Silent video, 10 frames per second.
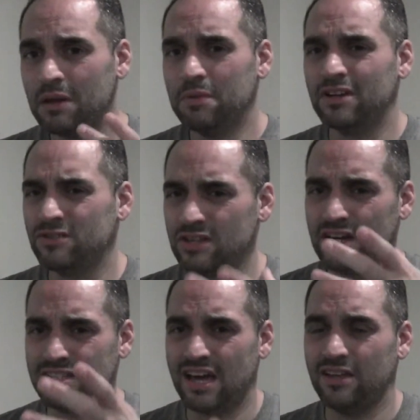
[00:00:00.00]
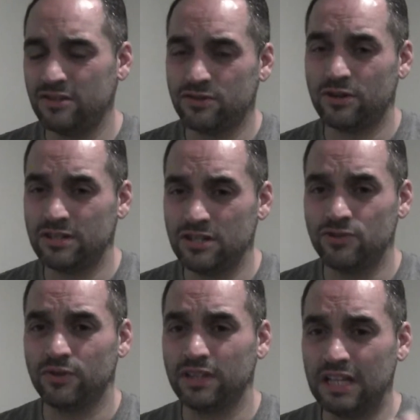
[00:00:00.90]
because Italian sausage,
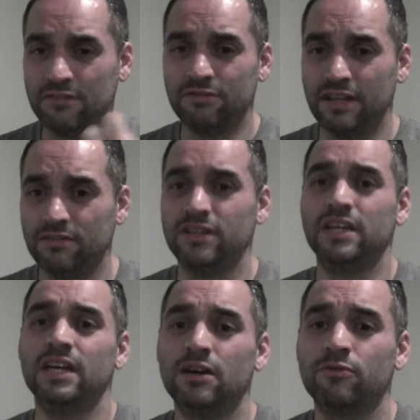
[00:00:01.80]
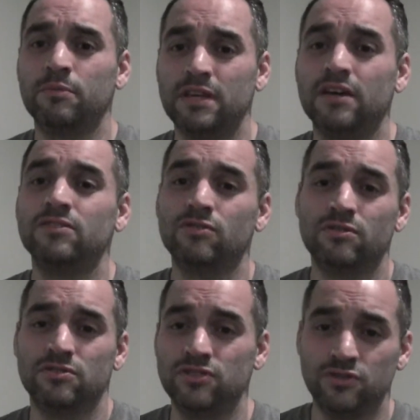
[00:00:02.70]
really that flavor that you get from Italian
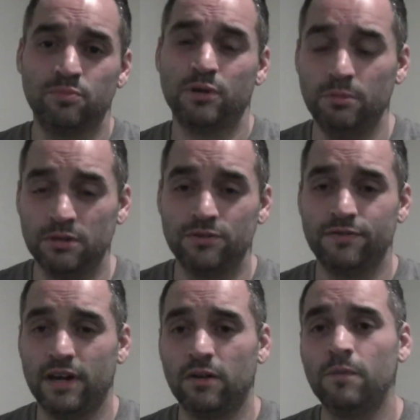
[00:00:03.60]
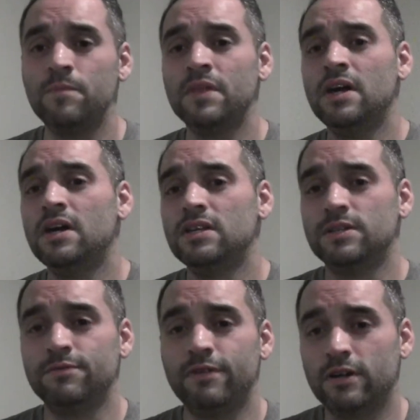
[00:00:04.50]
sausage is pretty much fennel.
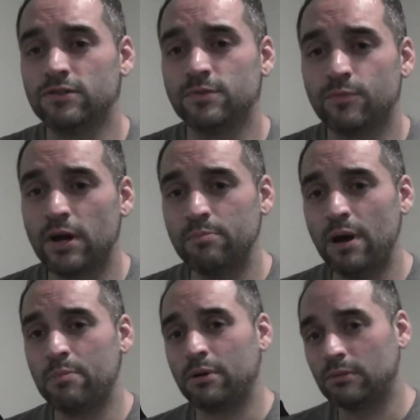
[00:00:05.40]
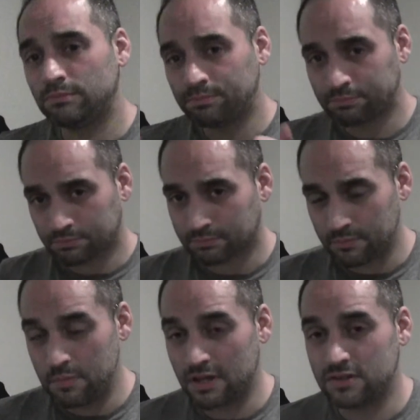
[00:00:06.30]
Some fennel, some red pepper,
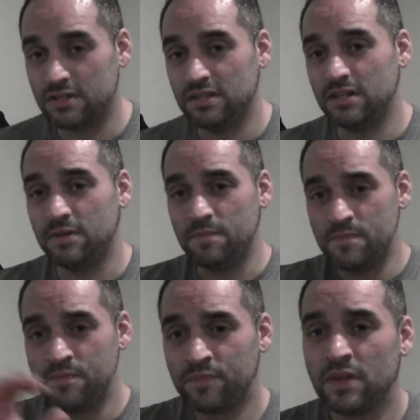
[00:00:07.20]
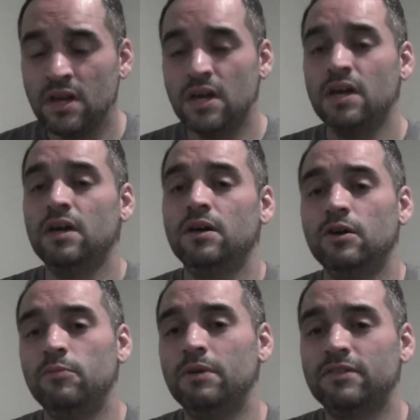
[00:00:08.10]
mixed it in,
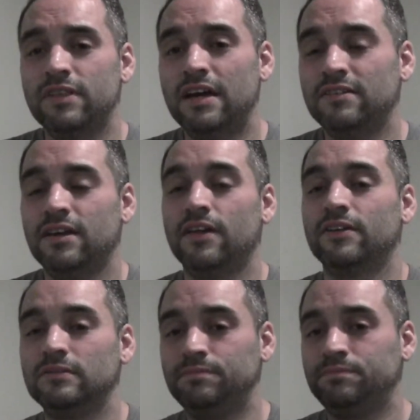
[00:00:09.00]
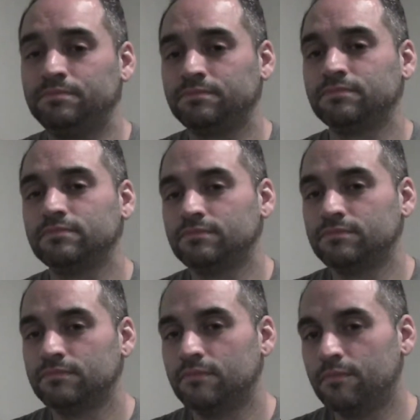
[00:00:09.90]
mix that together,
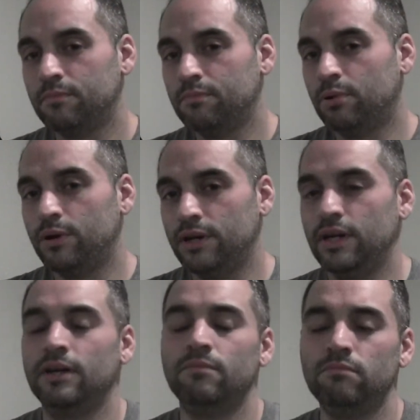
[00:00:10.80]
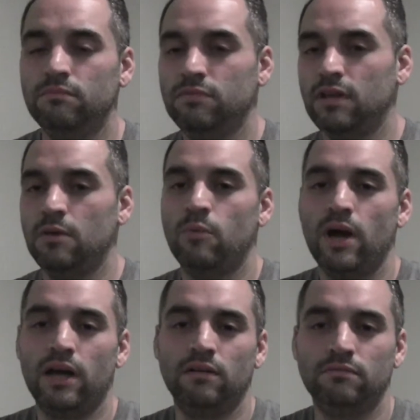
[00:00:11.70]
put it in, same
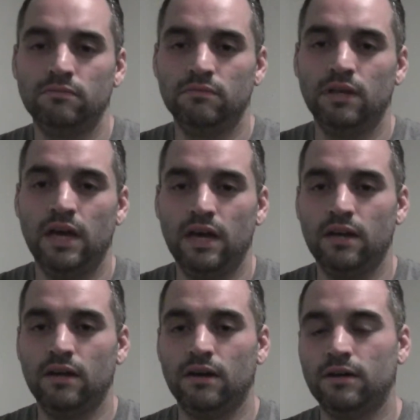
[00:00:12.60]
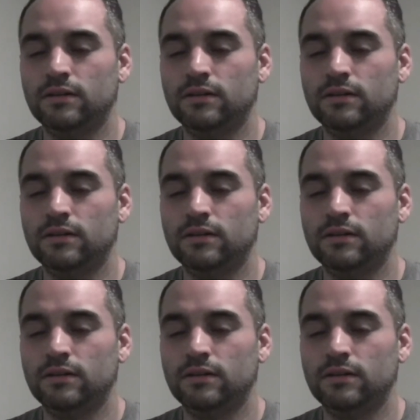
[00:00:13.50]
way, and